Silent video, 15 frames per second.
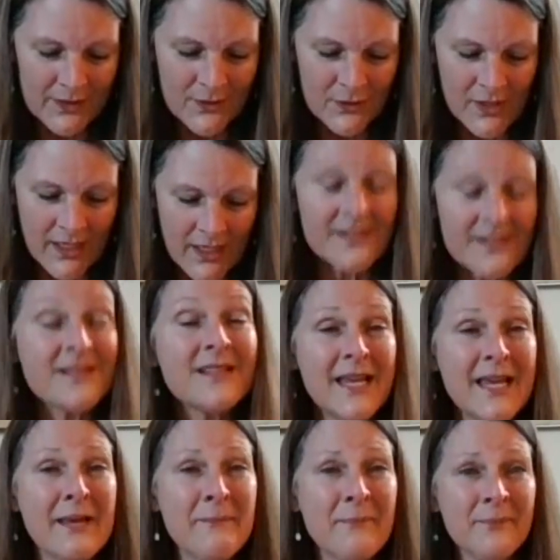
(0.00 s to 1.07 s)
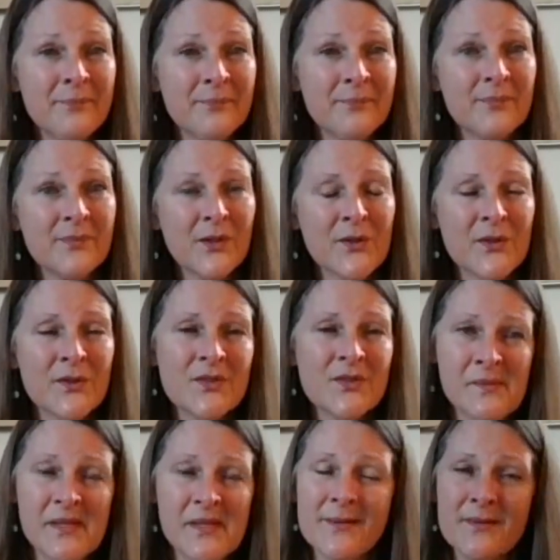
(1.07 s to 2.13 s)
yes, it's a game, although
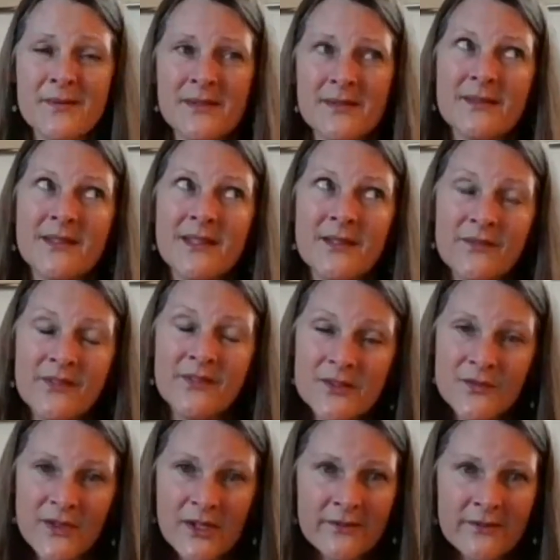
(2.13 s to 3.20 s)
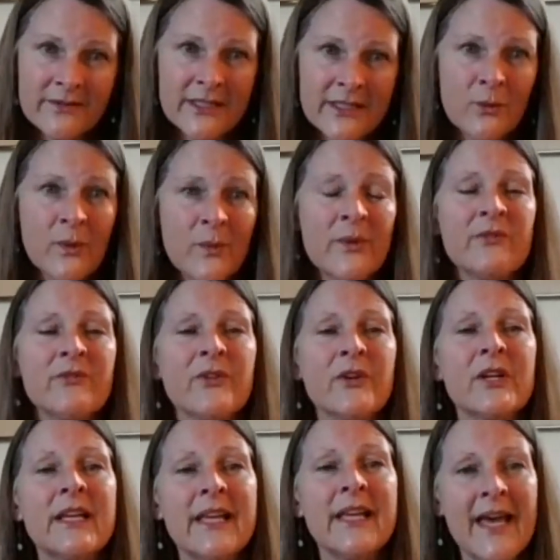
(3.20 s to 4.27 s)
sometimes it feels very real when we
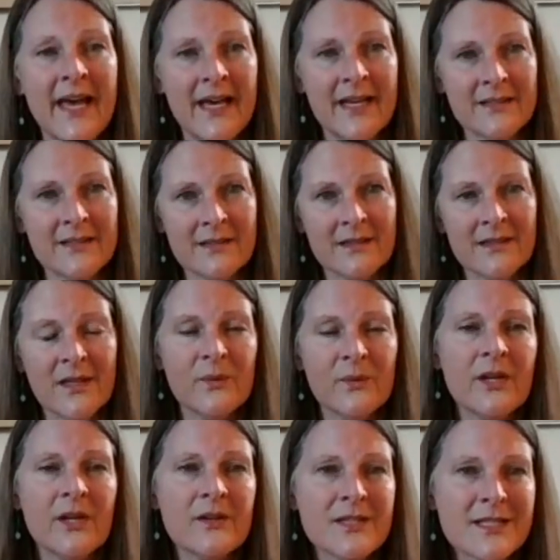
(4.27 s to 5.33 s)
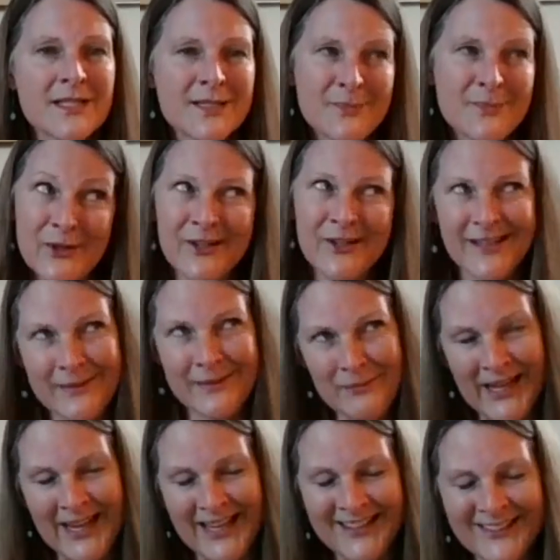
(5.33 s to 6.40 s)
forget that we are spirit and
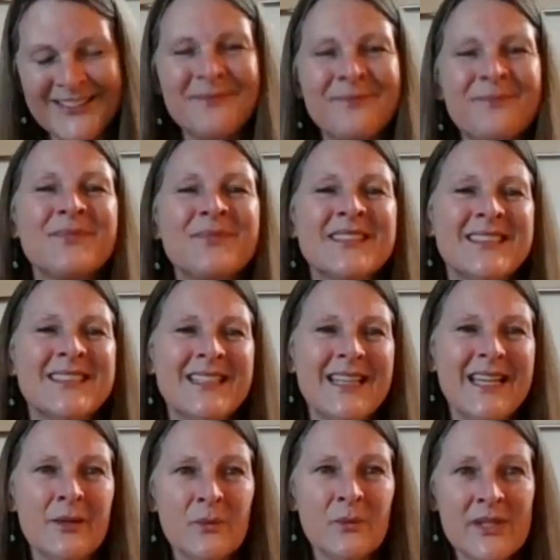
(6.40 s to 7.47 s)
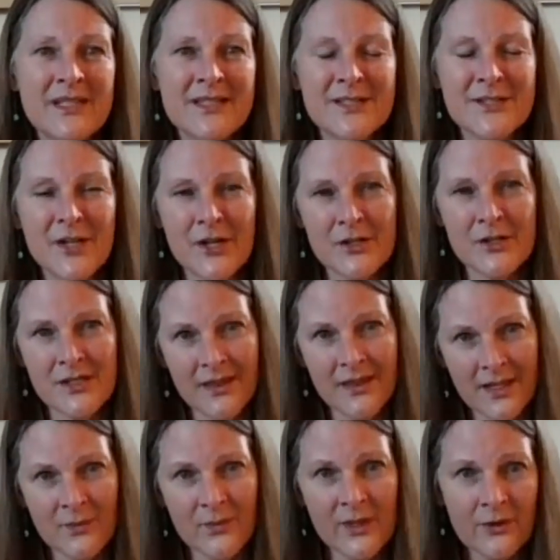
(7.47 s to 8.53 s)
matter, and we start to
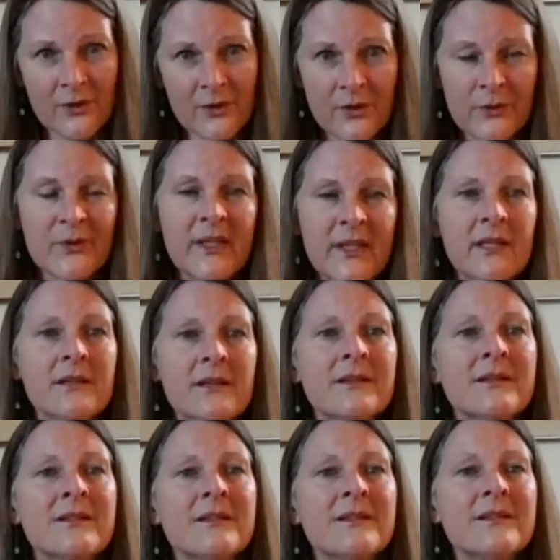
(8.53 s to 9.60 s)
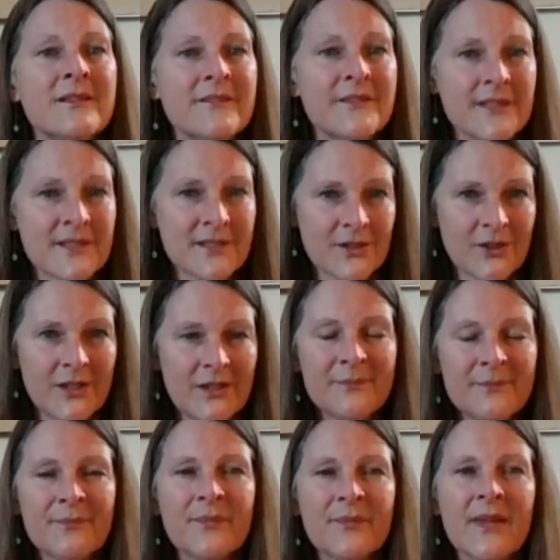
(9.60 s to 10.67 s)
think we are only the physical.
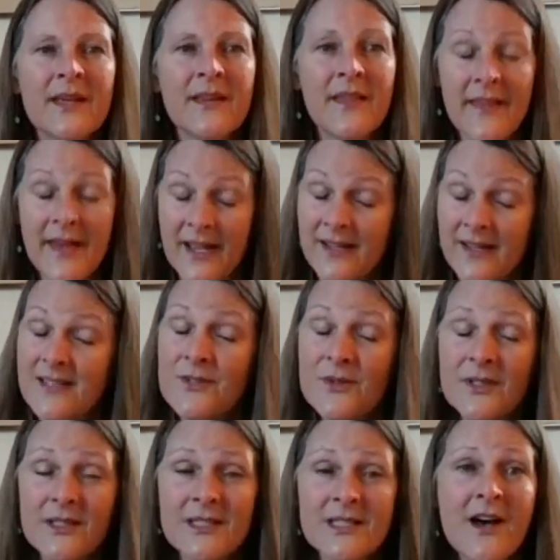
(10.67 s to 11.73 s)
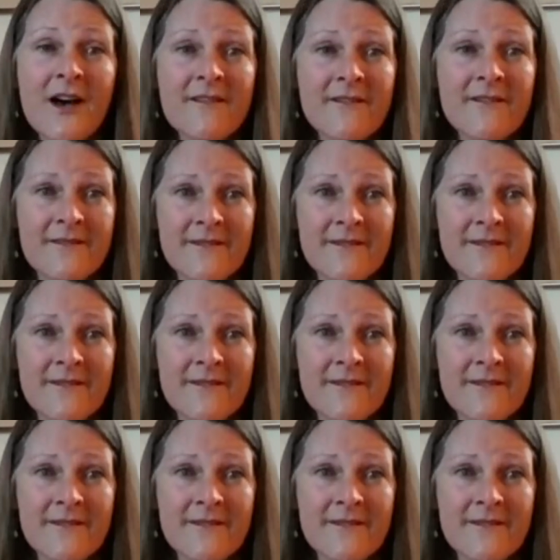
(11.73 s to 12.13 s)
That gets really tough.